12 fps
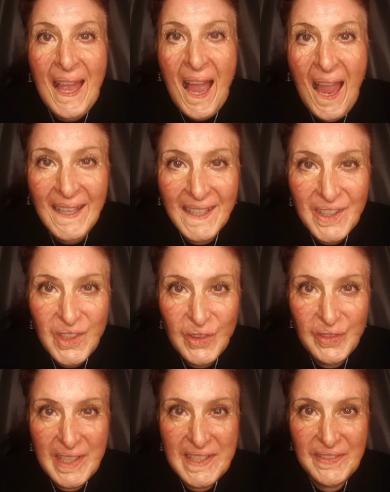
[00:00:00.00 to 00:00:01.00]
Hi, you're
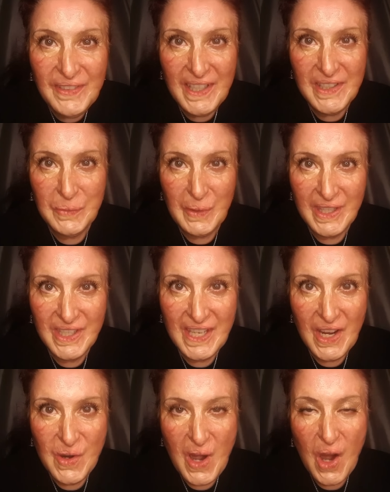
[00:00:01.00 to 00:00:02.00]
face to face with
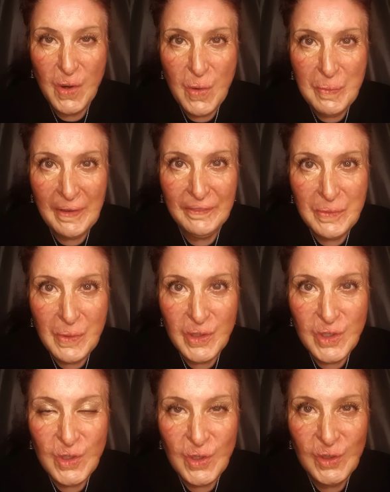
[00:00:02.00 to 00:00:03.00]
Shell. I hope
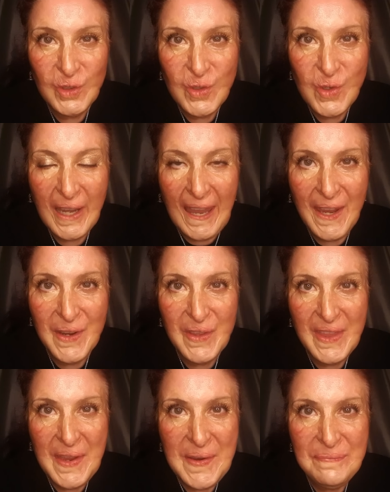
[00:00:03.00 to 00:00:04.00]
everyone's doing okay
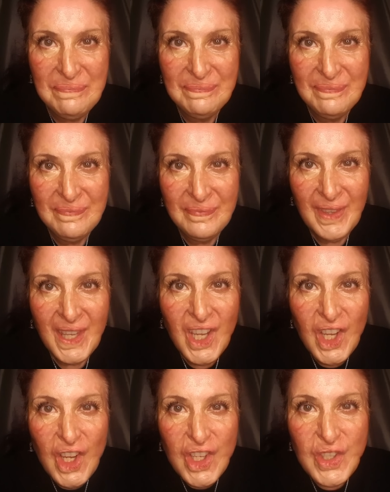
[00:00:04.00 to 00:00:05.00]
out there.
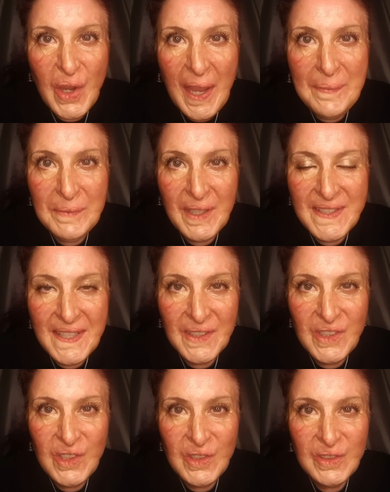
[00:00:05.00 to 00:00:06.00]
So I'm
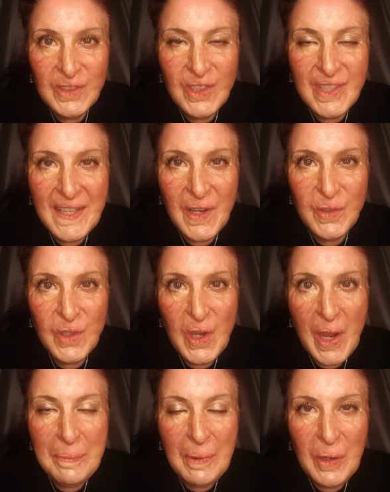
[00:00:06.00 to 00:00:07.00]
continuing to tell you
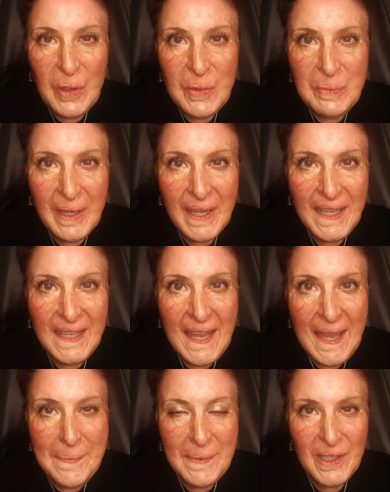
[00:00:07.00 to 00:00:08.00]
about my
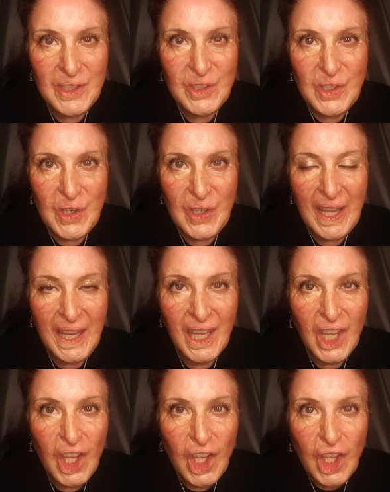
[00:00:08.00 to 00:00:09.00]
MS journey,
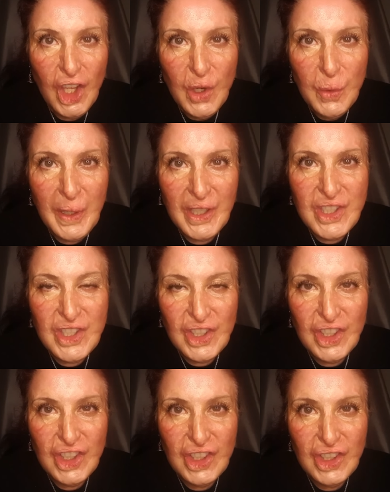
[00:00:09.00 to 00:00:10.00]
which,
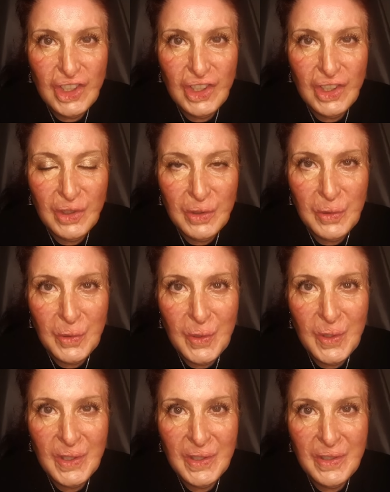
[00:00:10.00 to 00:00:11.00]

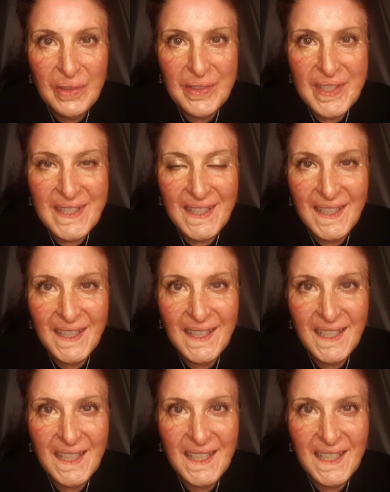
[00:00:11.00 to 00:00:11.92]
although obviously